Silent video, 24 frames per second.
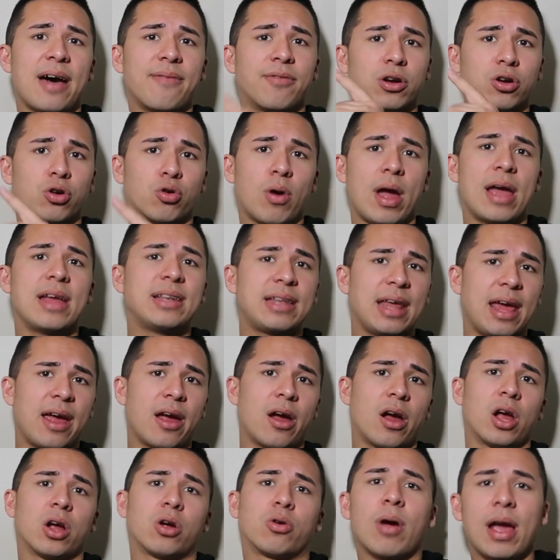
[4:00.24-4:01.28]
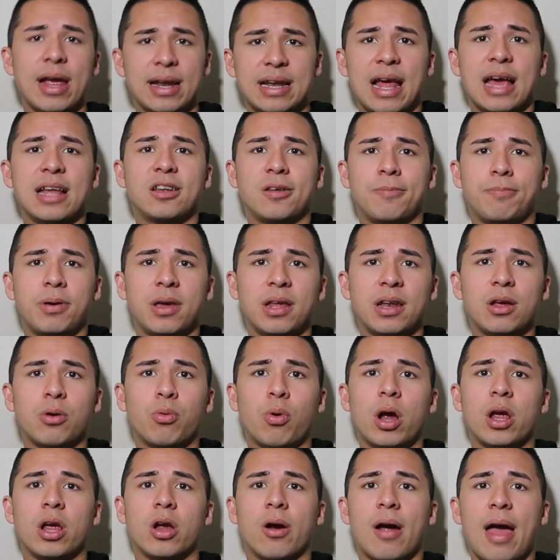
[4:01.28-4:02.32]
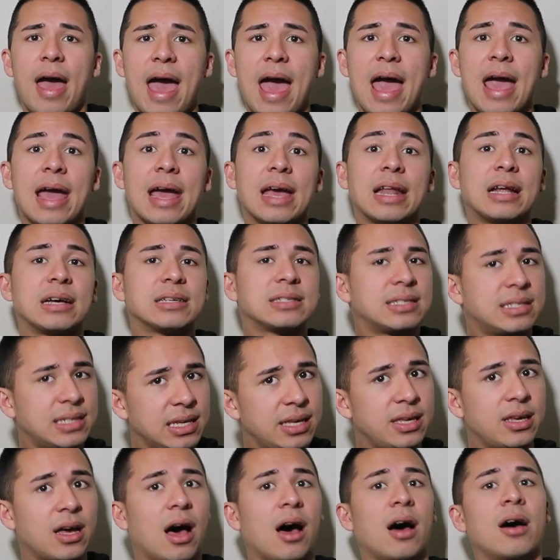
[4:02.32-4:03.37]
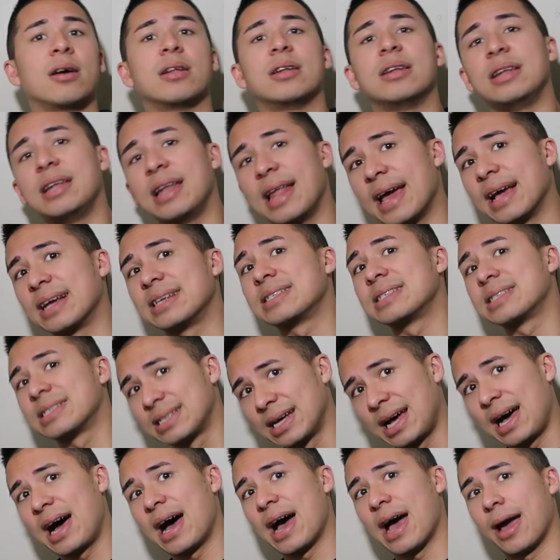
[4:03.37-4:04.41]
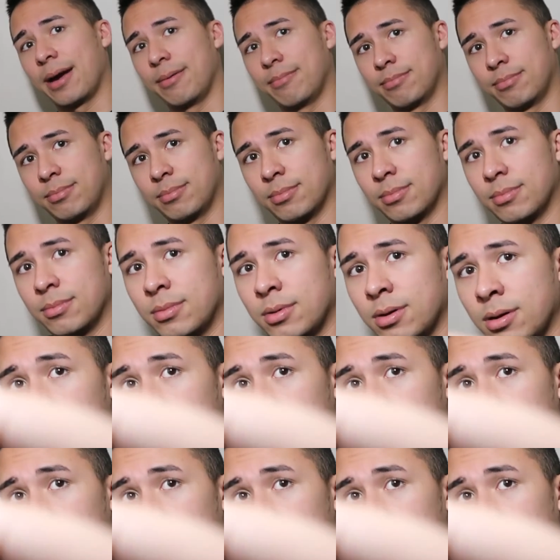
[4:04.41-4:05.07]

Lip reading: Have a great day or a great night, depending where you're at. And I'll see y'all next time.